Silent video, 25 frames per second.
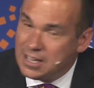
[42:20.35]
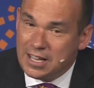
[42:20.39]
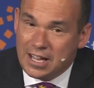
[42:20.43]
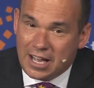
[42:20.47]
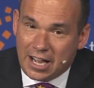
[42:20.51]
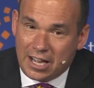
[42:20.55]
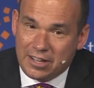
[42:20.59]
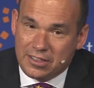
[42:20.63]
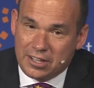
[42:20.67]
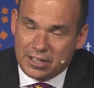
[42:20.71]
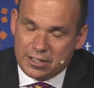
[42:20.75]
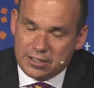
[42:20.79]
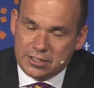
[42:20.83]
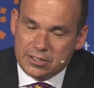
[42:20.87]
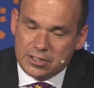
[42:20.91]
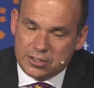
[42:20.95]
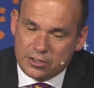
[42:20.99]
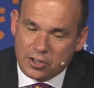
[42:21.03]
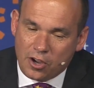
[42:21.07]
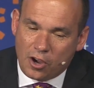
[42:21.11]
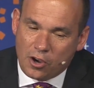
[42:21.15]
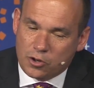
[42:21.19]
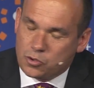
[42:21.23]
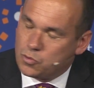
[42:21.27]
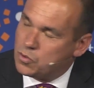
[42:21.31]
I think
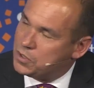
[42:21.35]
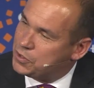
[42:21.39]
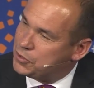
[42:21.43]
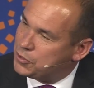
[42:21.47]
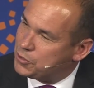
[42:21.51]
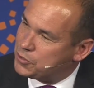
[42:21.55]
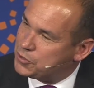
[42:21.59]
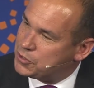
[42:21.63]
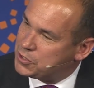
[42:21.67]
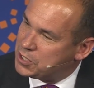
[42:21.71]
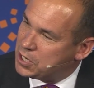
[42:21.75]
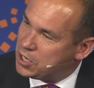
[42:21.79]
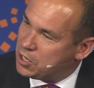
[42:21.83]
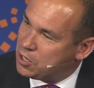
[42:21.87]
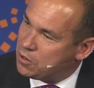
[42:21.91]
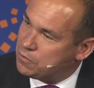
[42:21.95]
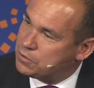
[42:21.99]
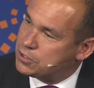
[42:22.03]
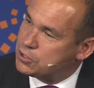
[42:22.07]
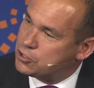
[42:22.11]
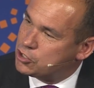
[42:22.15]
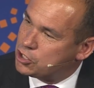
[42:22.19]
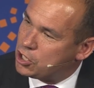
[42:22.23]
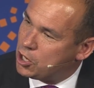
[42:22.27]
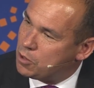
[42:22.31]
start with
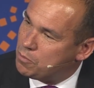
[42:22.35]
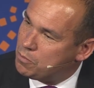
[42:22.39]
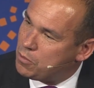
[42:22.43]
yourselves and show